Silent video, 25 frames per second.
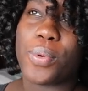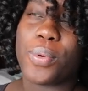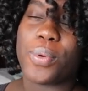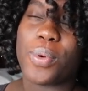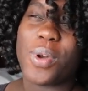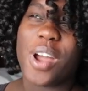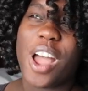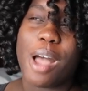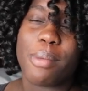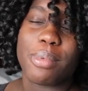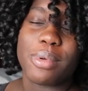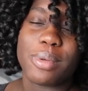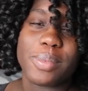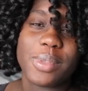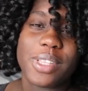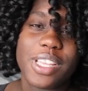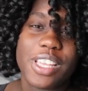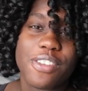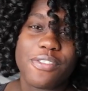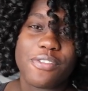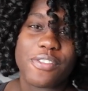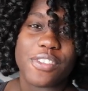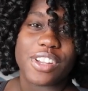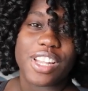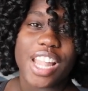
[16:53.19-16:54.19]

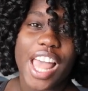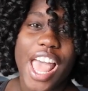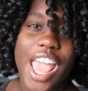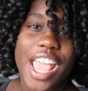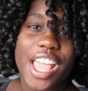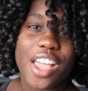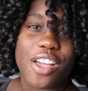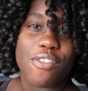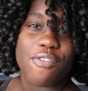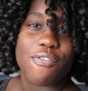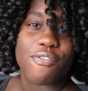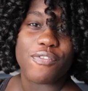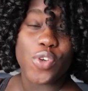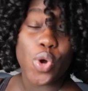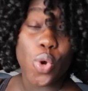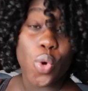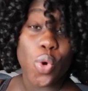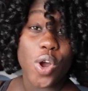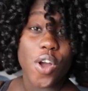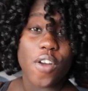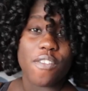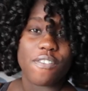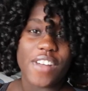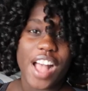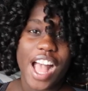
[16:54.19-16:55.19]
probably for like
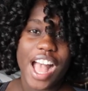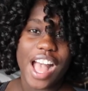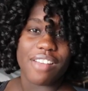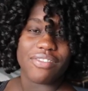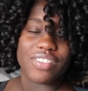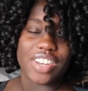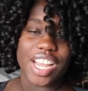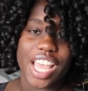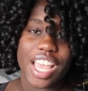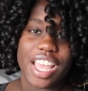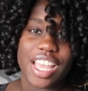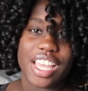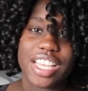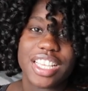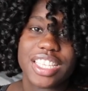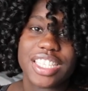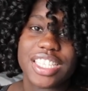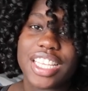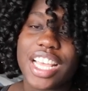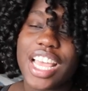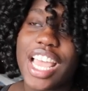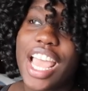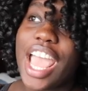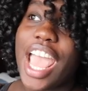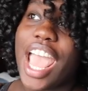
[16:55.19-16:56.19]
four or five
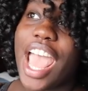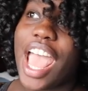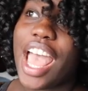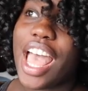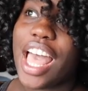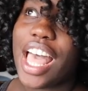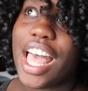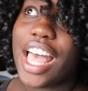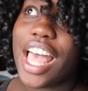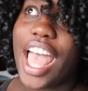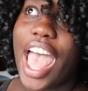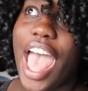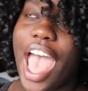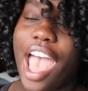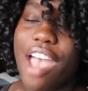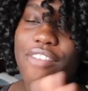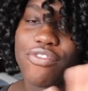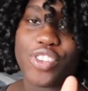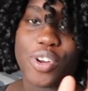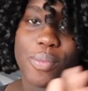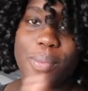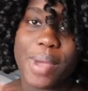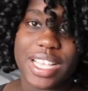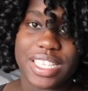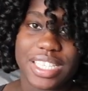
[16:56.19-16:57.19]
days uh,
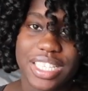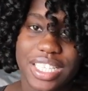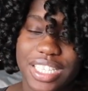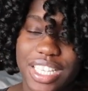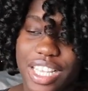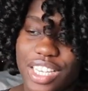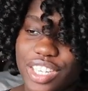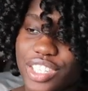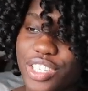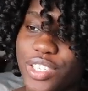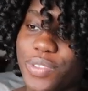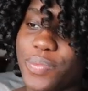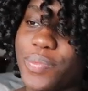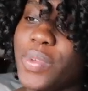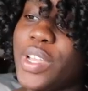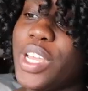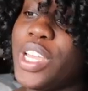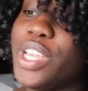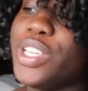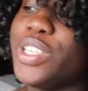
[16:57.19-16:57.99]
after my C-section.